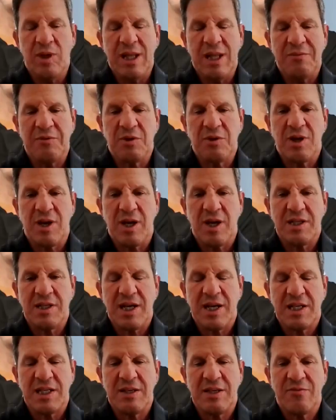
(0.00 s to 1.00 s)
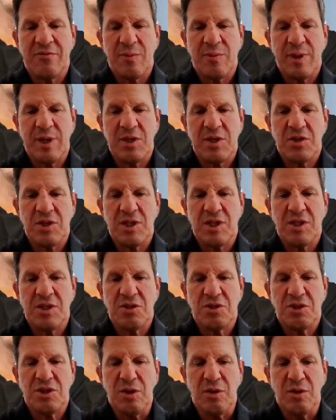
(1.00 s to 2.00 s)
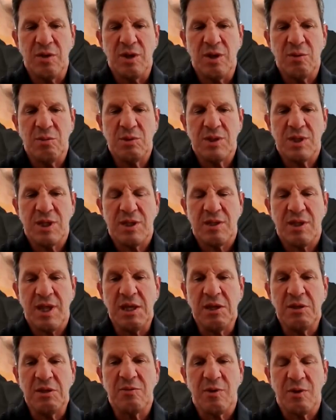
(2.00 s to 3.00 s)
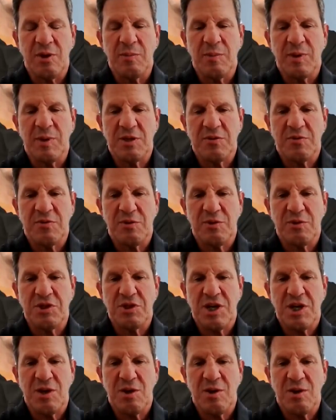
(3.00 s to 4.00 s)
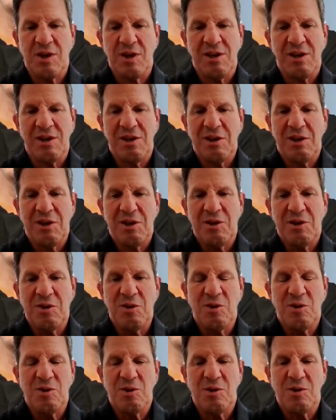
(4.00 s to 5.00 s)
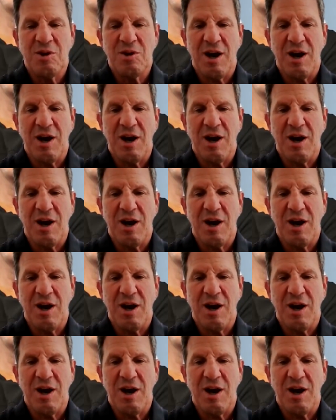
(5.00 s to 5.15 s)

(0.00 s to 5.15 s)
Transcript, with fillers: we'll have your contact information in the show notes. And thank you very much for sharing your